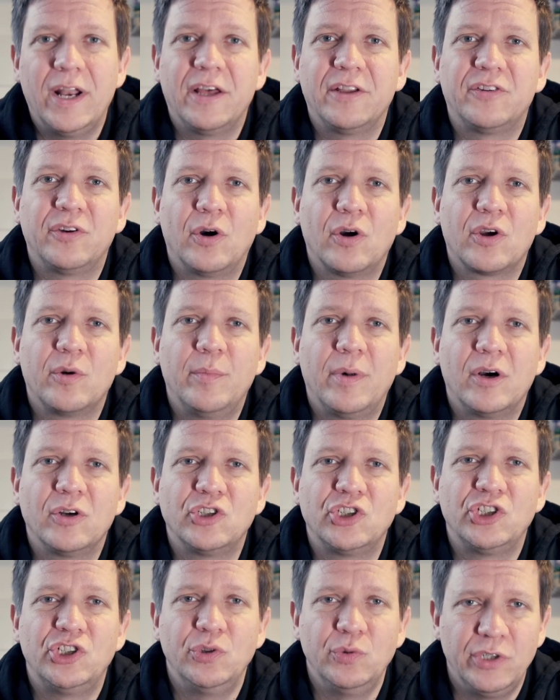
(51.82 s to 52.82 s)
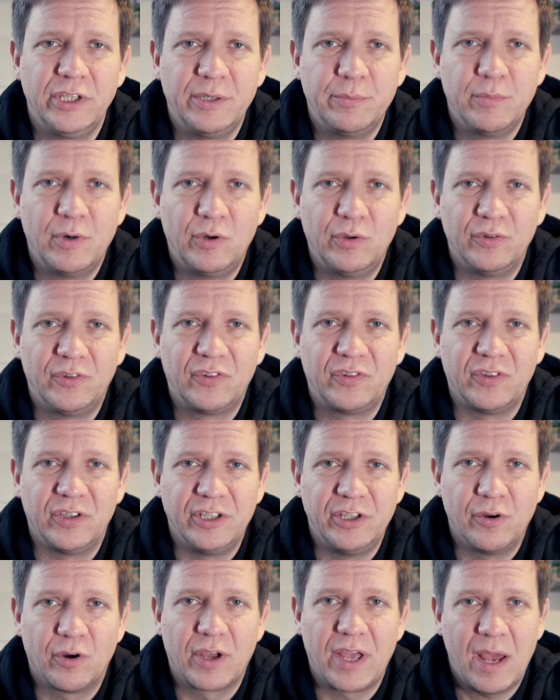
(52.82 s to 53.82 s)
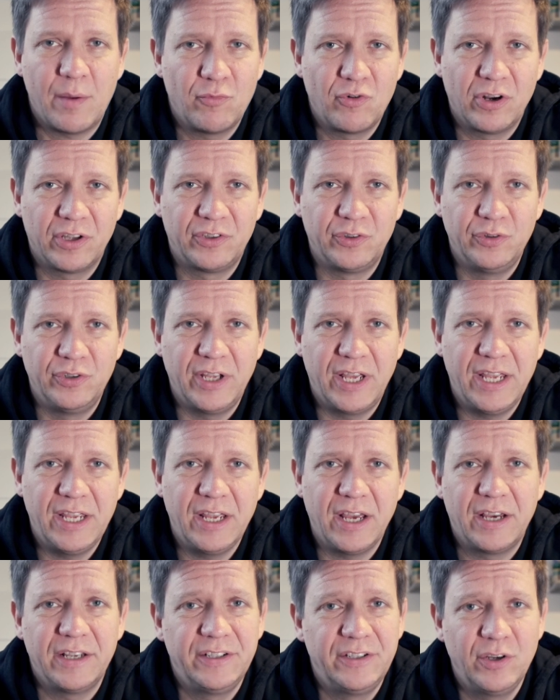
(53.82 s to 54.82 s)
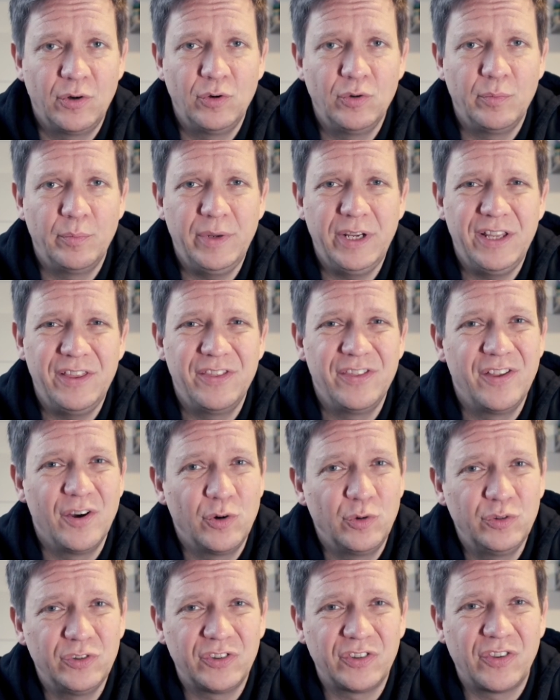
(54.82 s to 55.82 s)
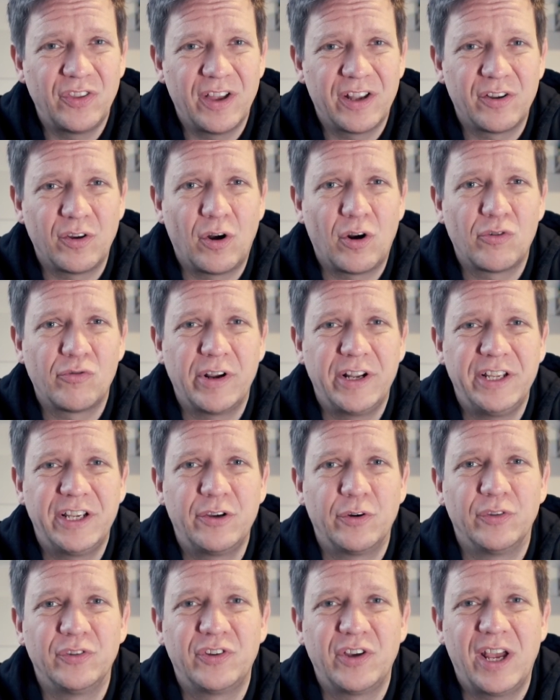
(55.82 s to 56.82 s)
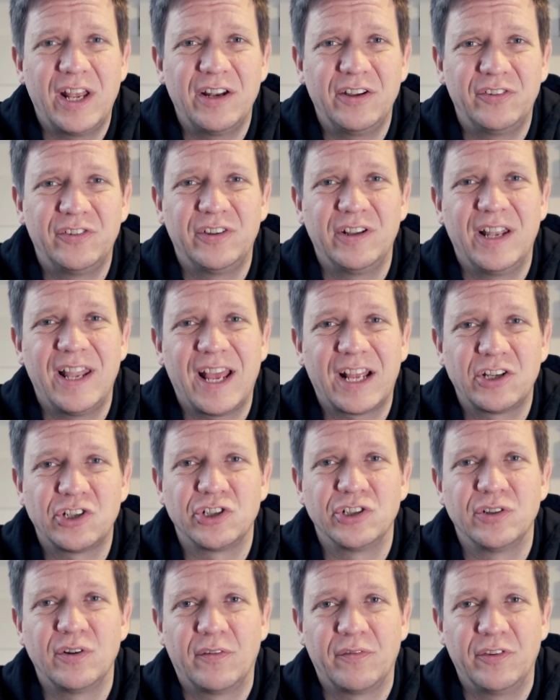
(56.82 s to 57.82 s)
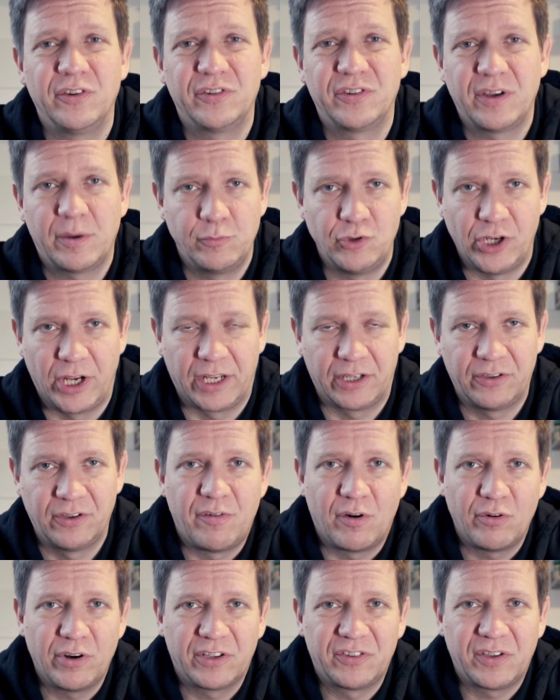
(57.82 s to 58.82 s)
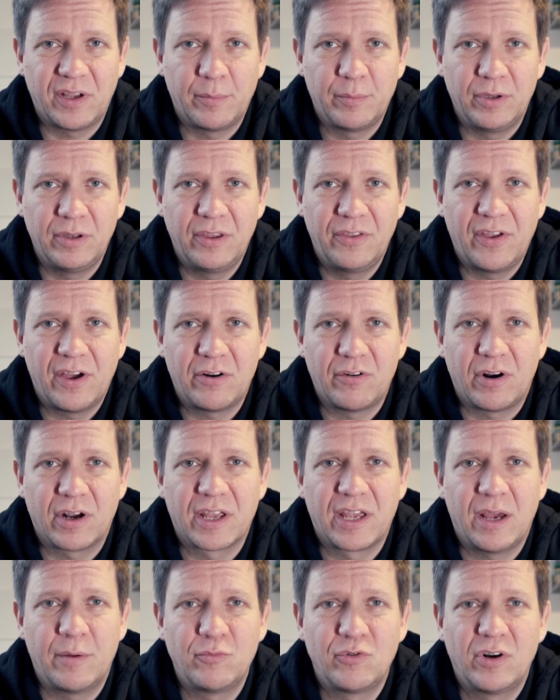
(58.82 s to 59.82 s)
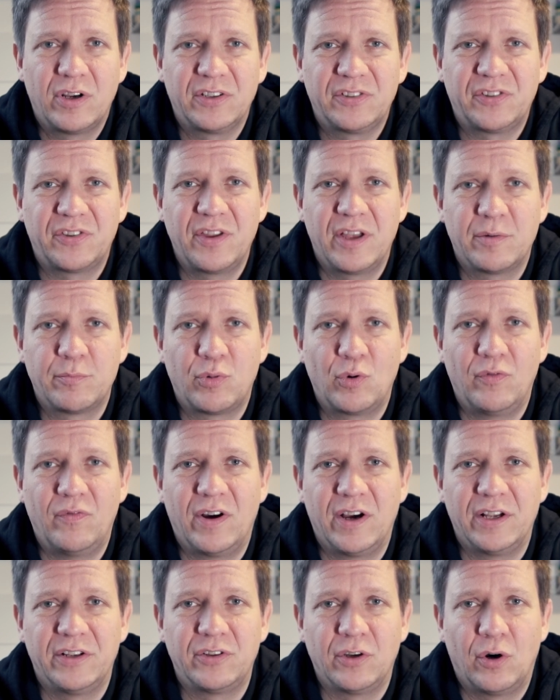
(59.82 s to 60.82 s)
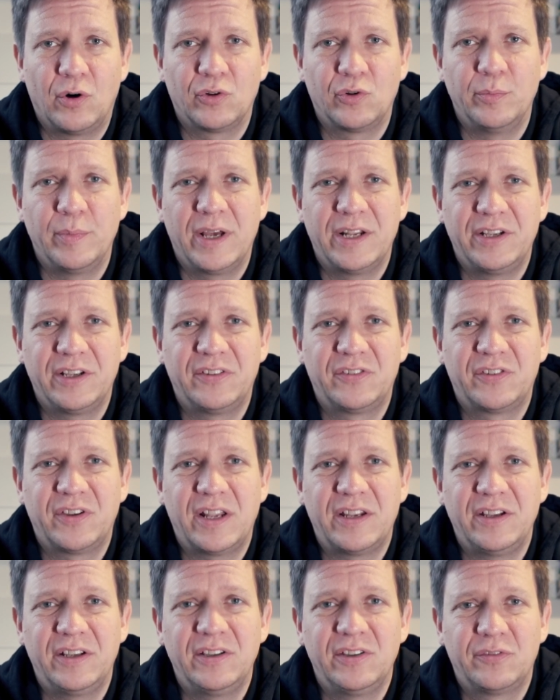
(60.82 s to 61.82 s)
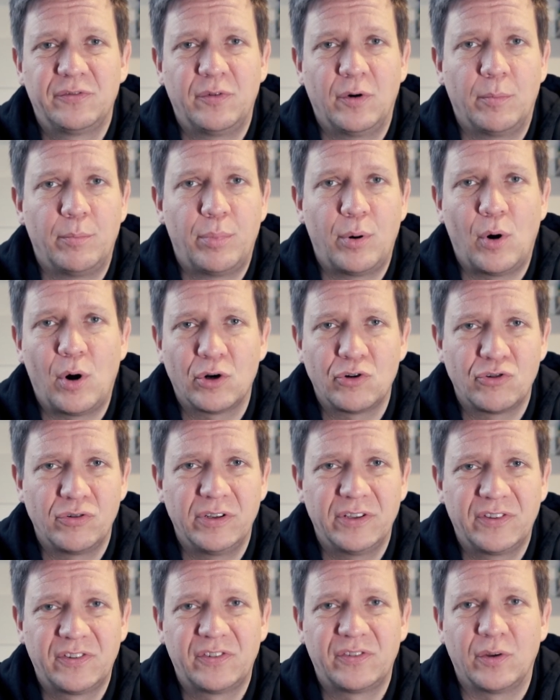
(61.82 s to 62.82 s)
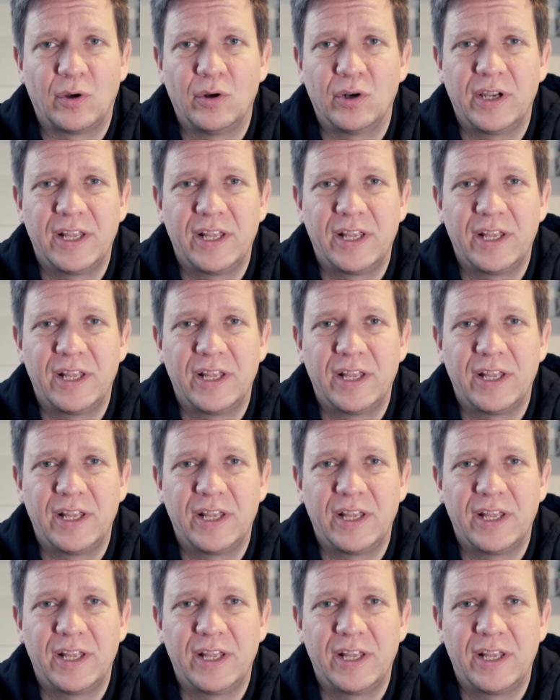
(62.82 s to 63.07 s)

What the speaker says: I talk about shooting modes in your camera today, I don't mean those that already contain a selection of the subject. For example, there are cameras that provide automatic settings for portraits or